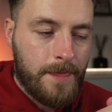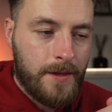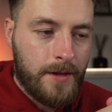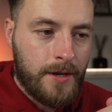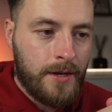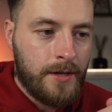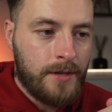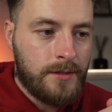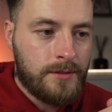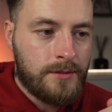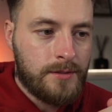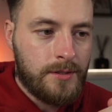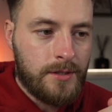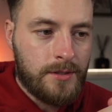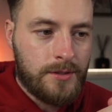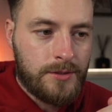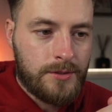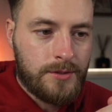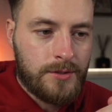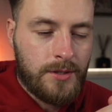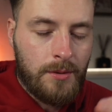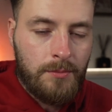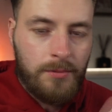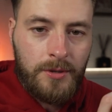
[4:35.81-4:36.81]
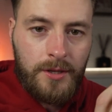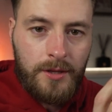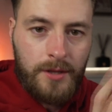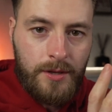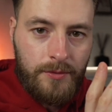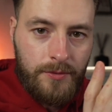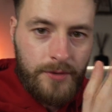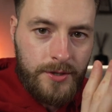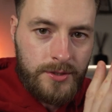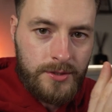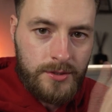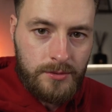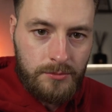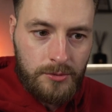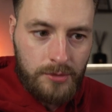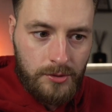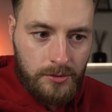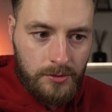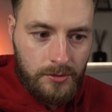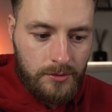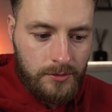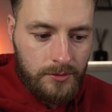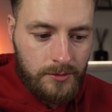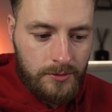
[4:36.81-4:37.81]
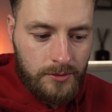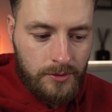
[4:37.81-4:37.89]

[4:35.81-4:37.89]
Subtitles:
And this is completely reasonable.